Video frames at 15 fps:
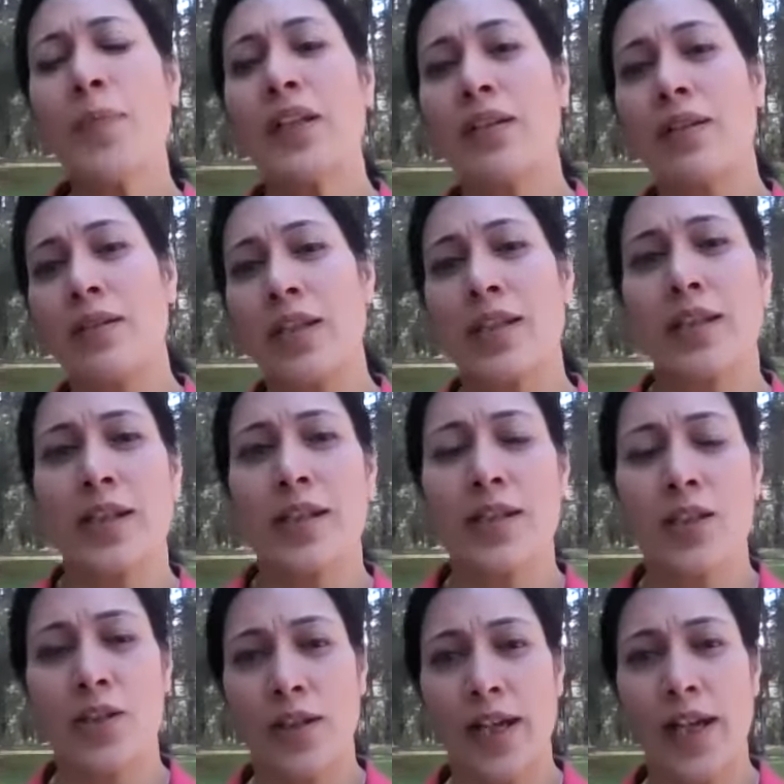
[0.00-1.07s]
up and discuss
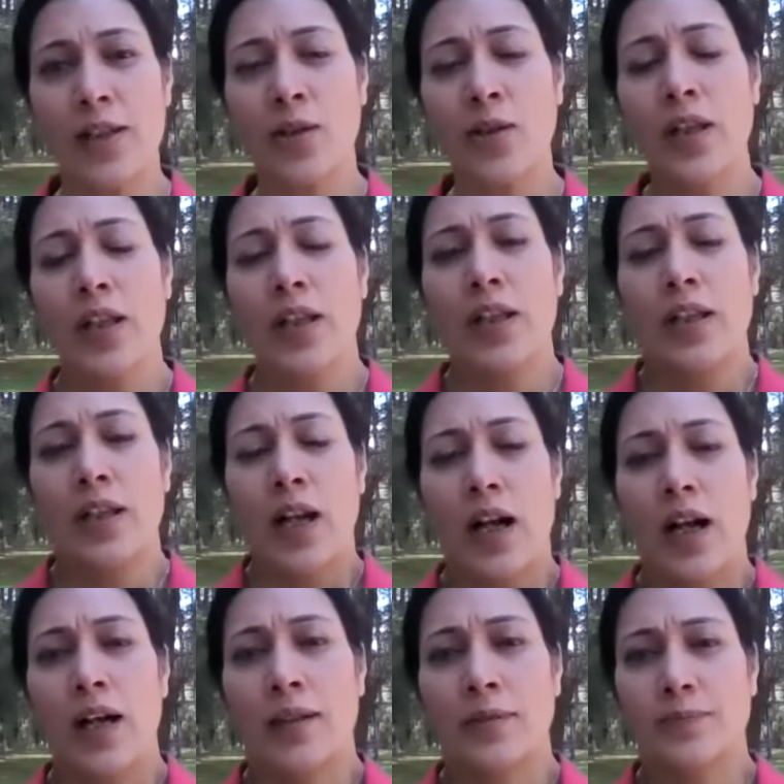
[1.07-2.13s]
it together,
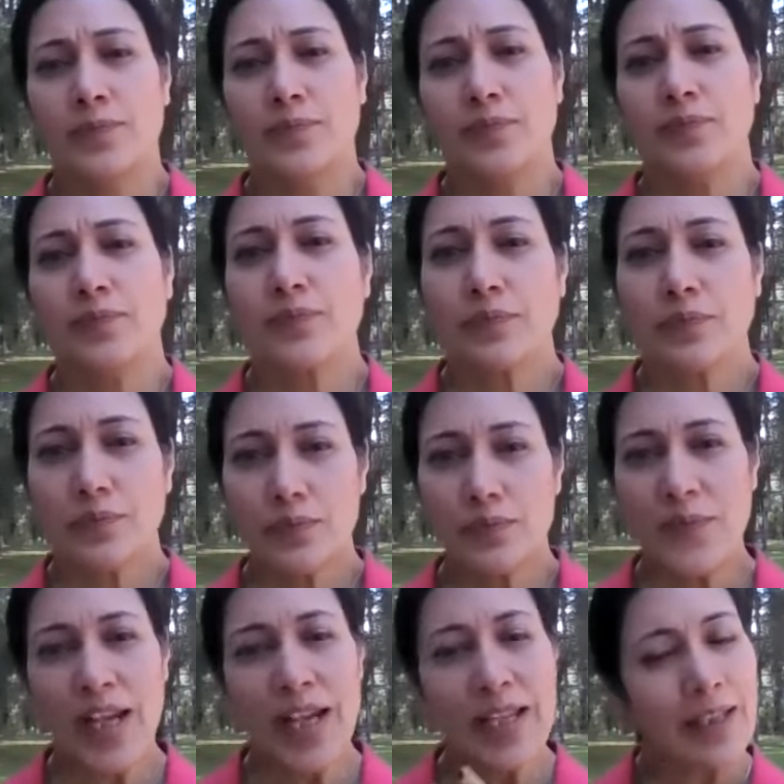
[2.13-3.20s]
um,
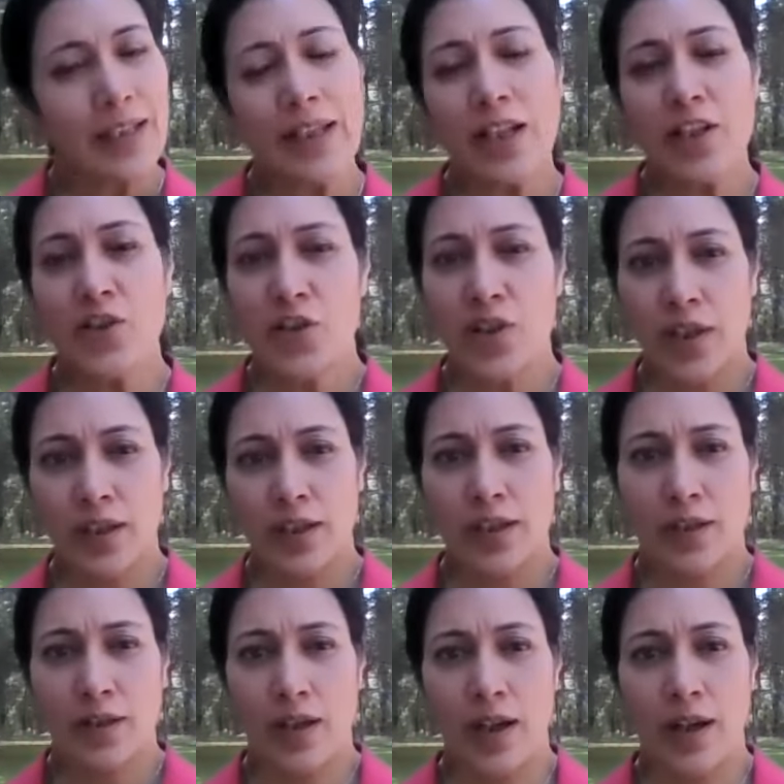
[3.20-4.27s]
and then they can share
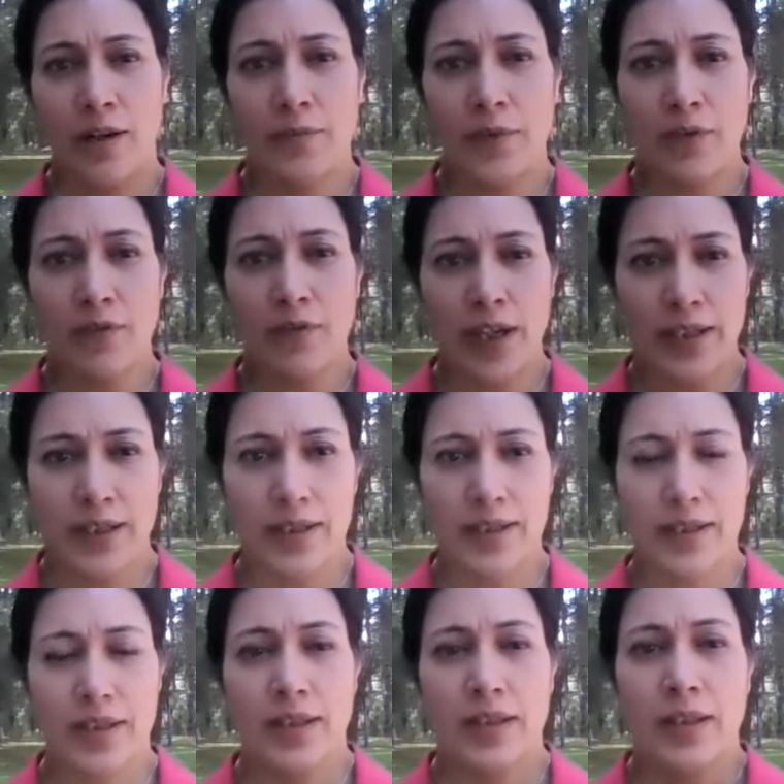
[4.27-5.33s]
their
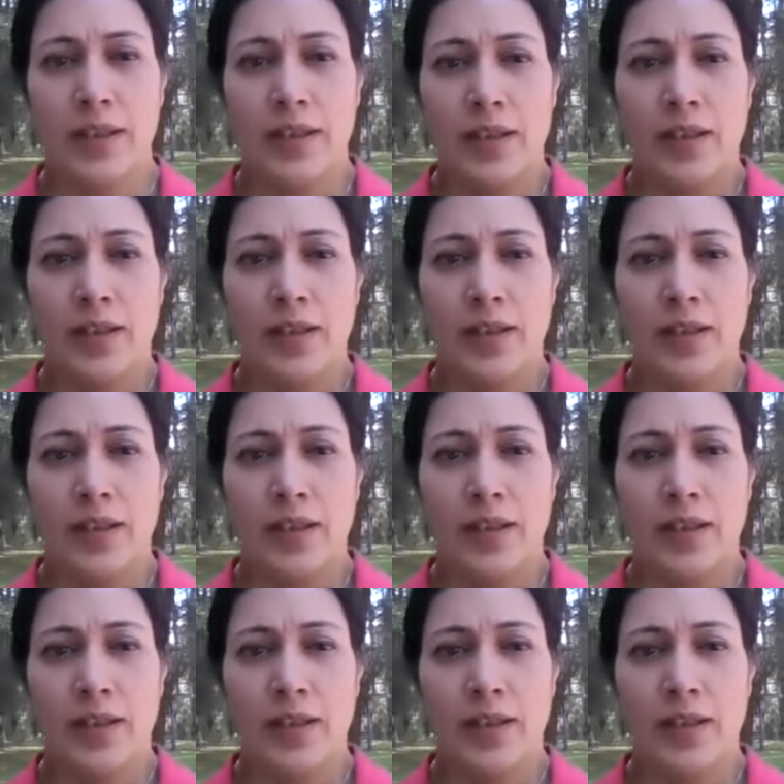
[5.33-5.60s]
findings.